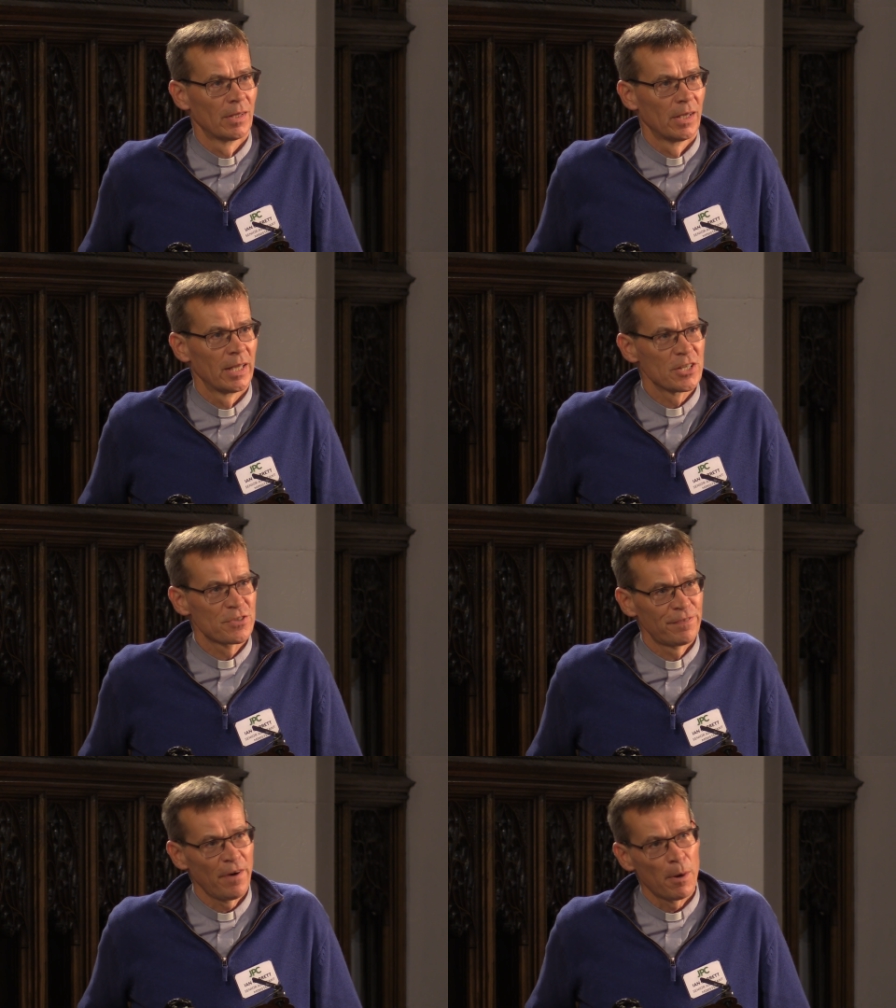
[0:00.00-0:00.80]
It is
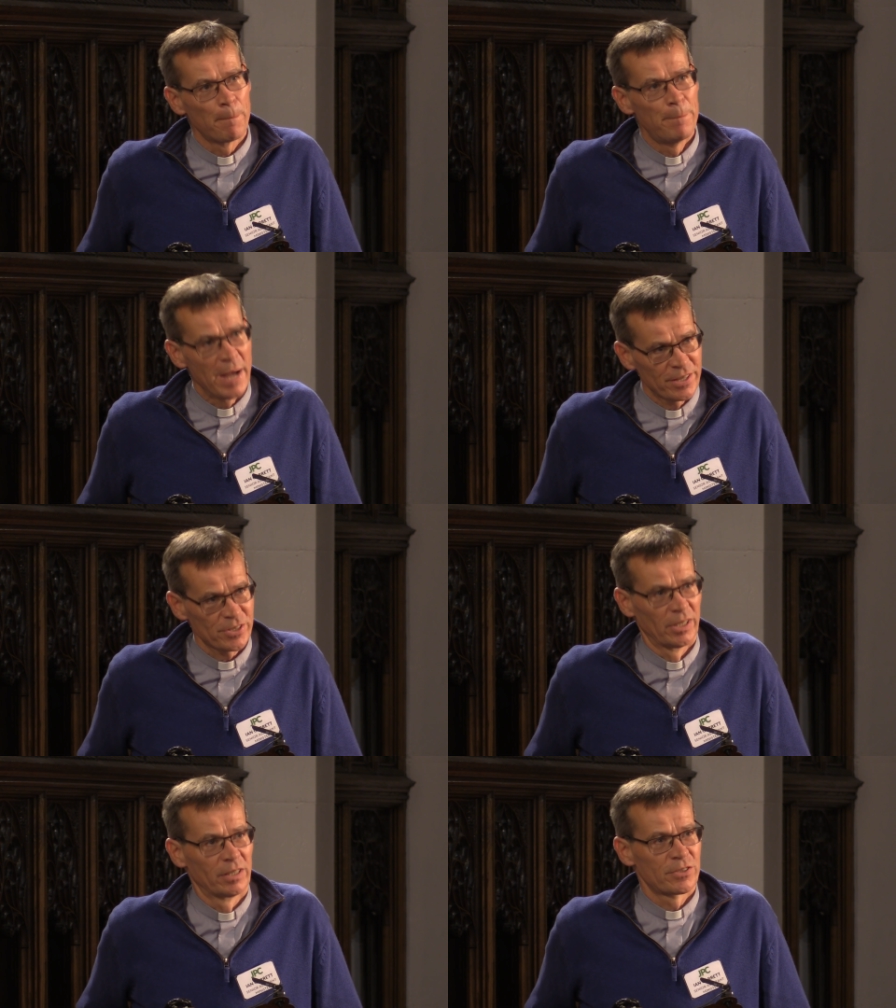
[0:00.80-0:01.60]
far
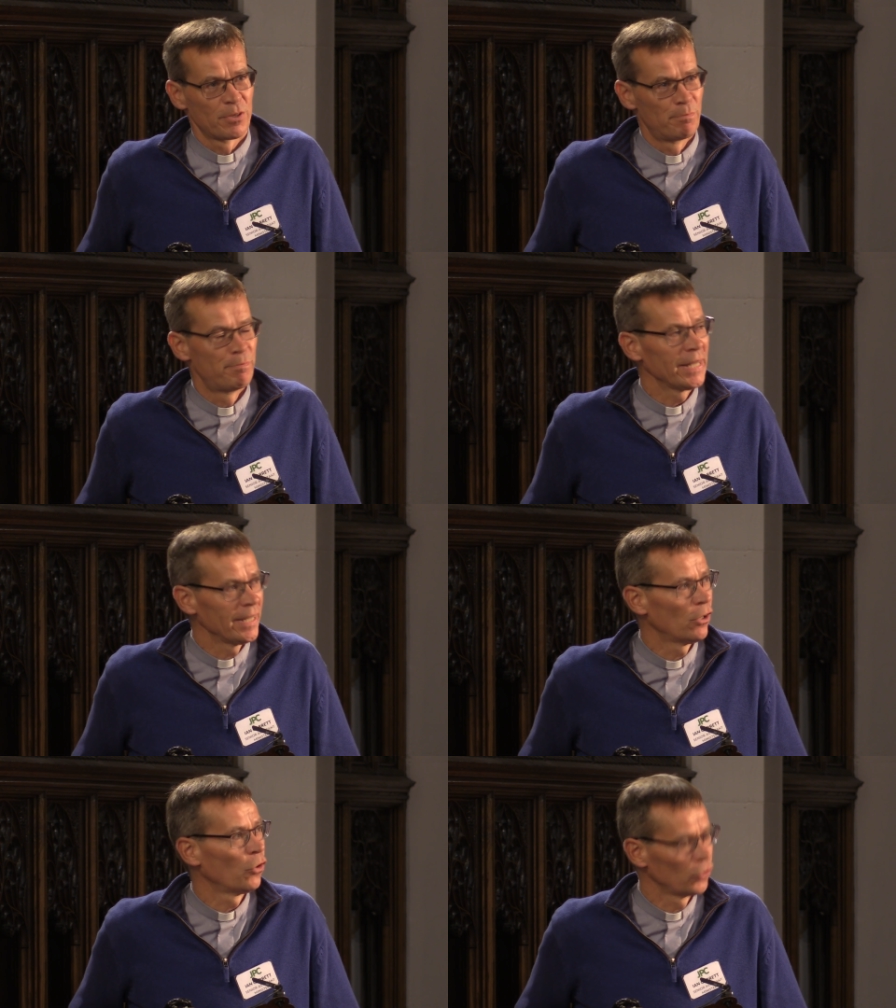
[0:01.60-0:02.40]
better to
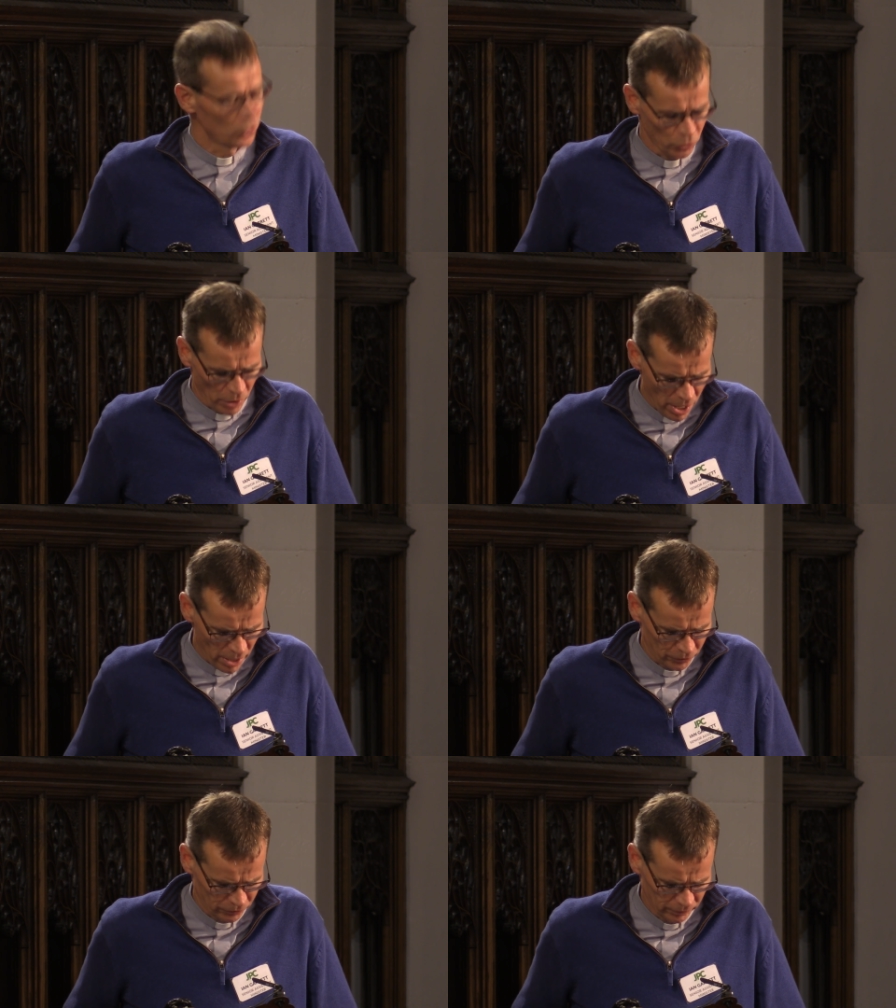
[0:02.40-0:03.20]
be on your
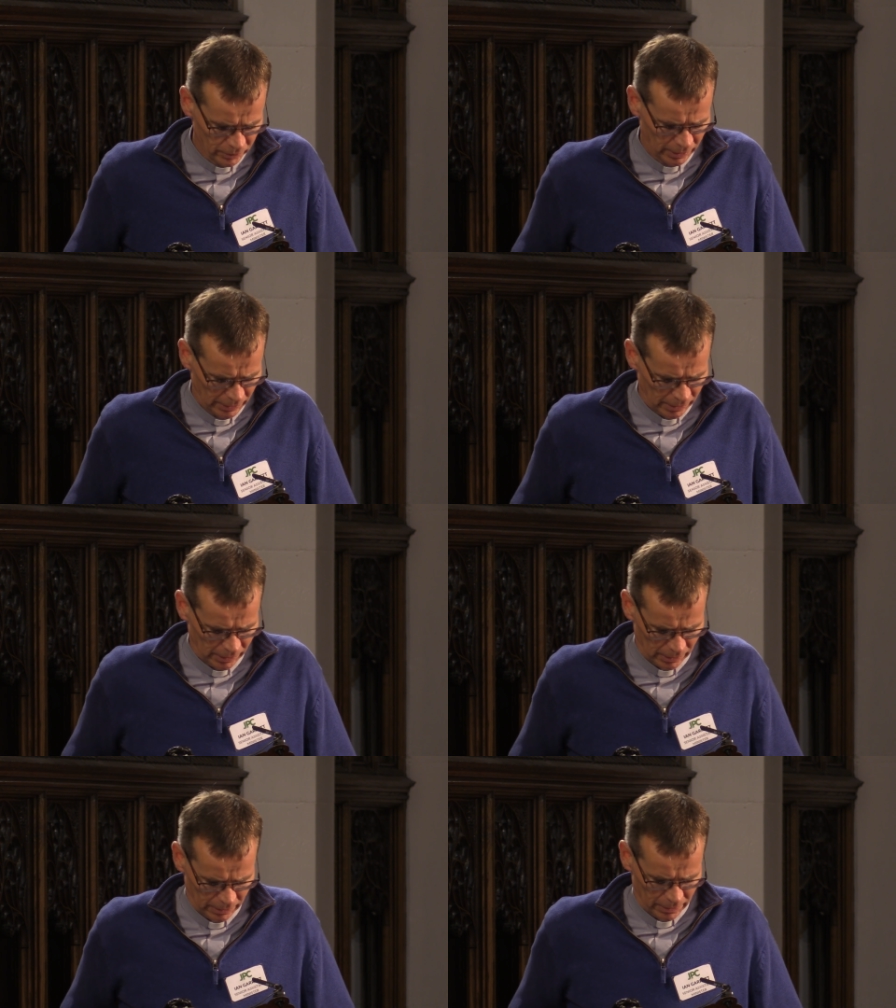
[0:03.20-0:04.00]
own
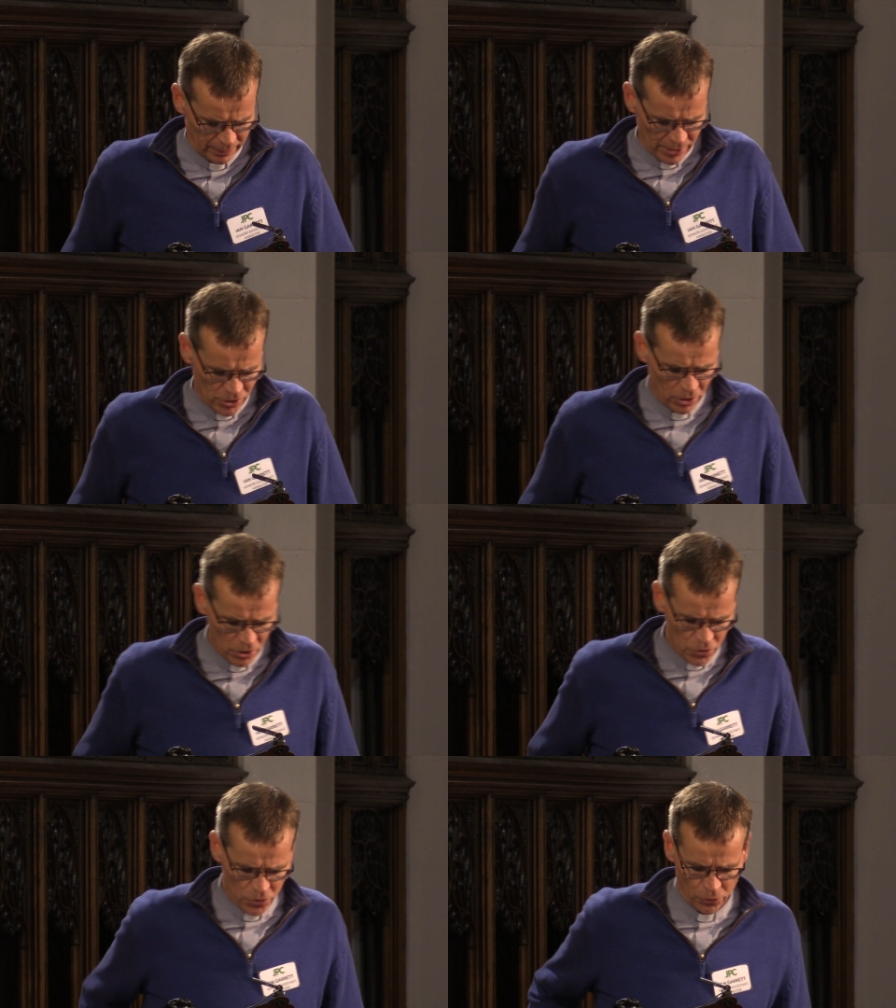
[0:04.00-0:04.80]
than to
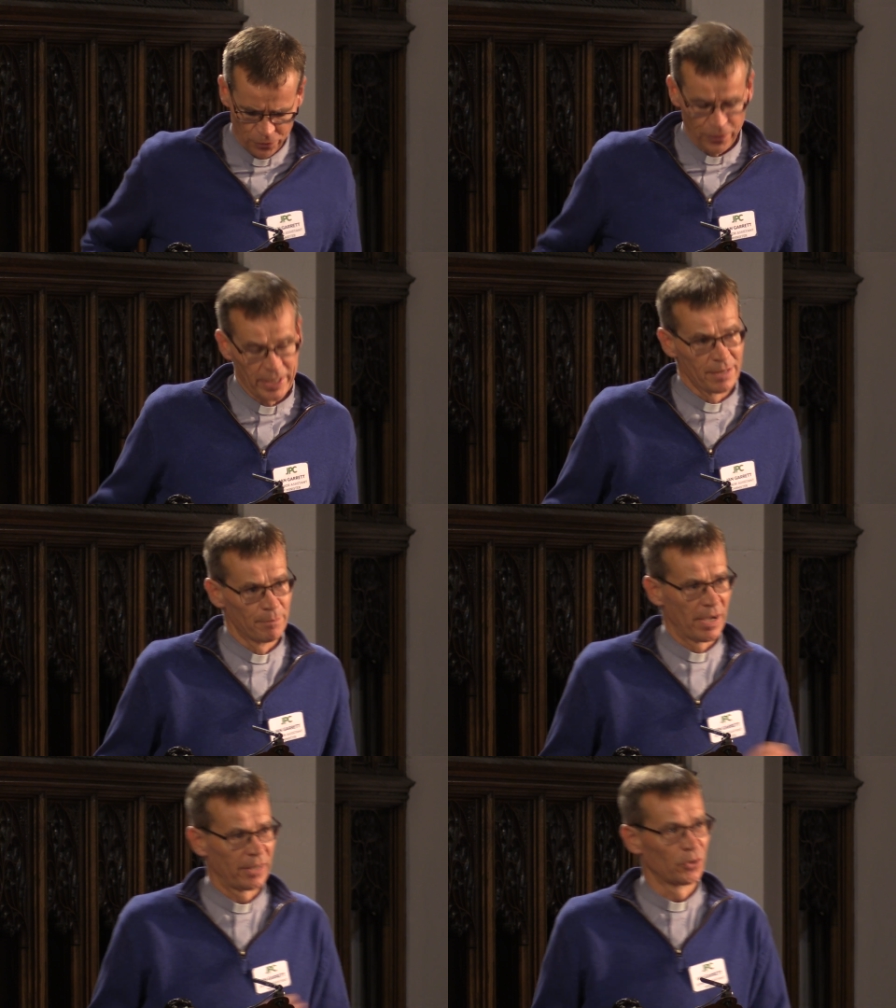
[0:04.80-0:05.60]
lose your
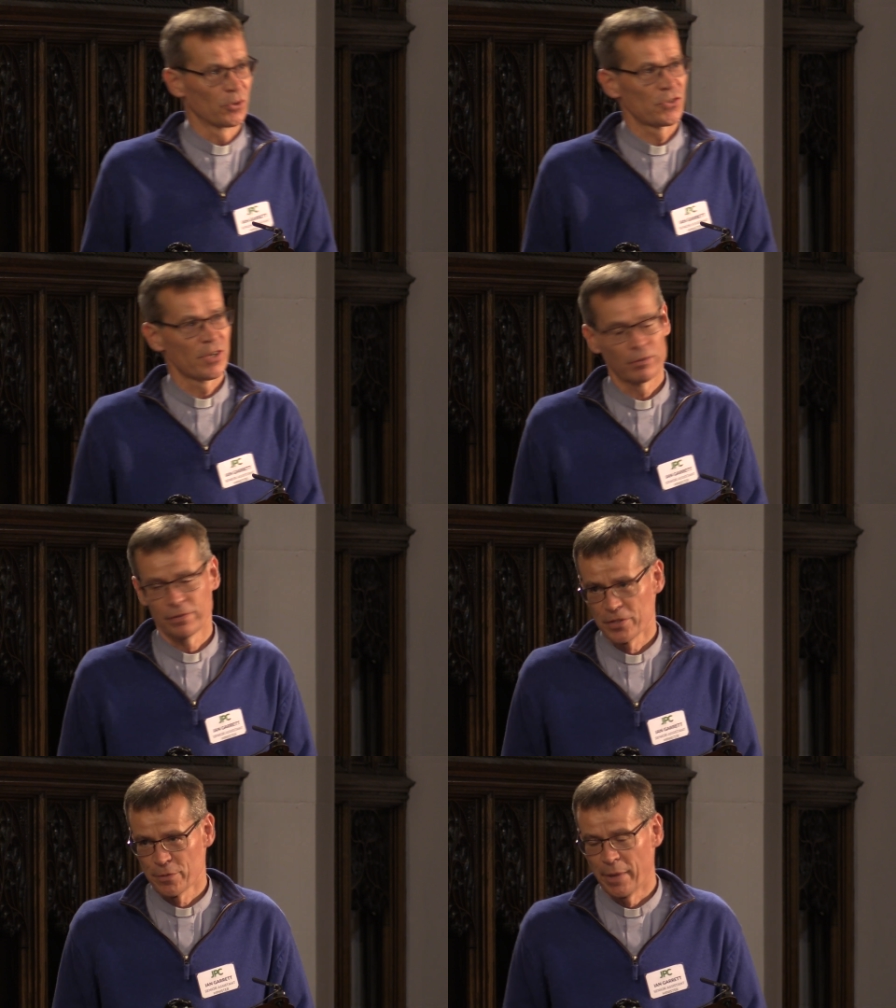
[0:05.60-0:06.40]
freedom and your self
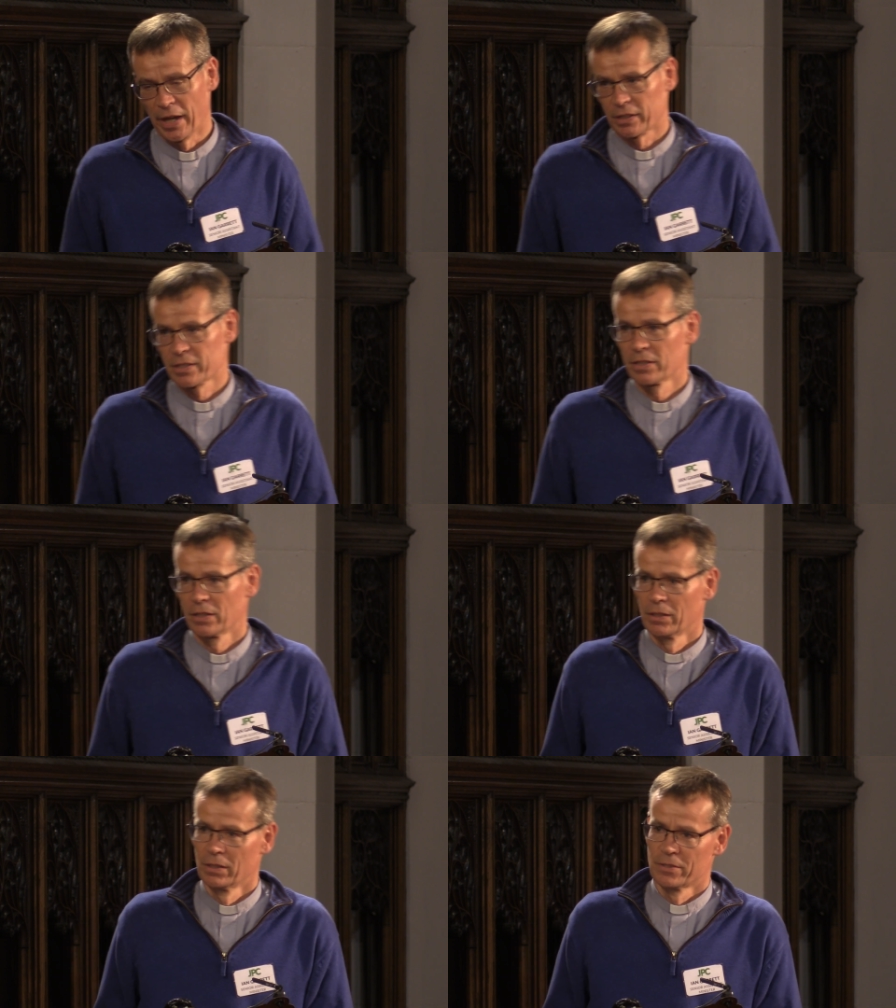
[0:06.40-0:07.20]
respect
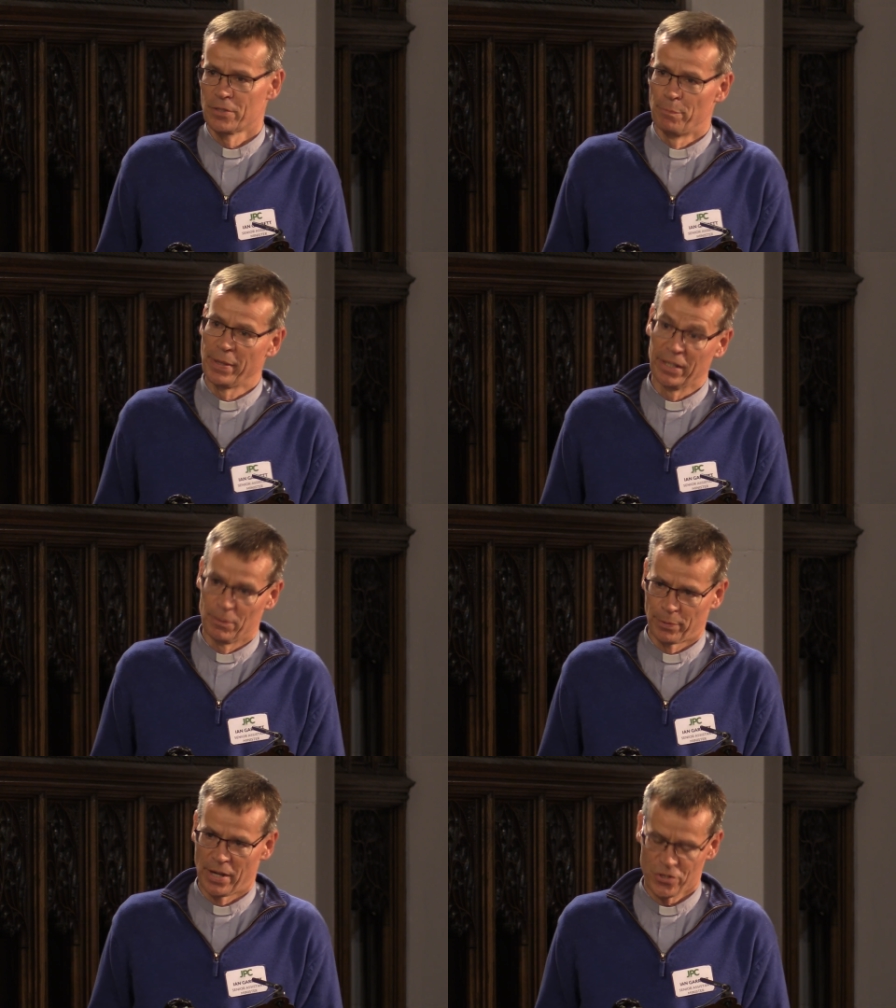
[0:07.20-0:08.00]
to peer
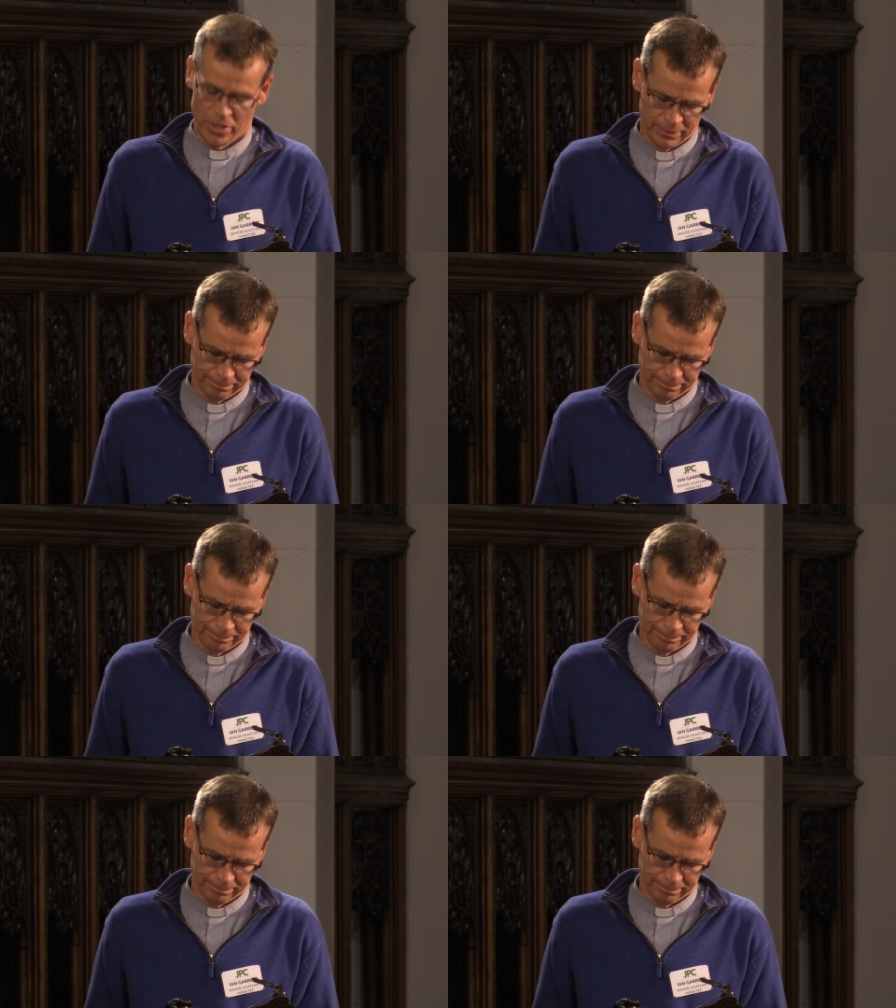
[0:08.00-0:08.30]
pressure.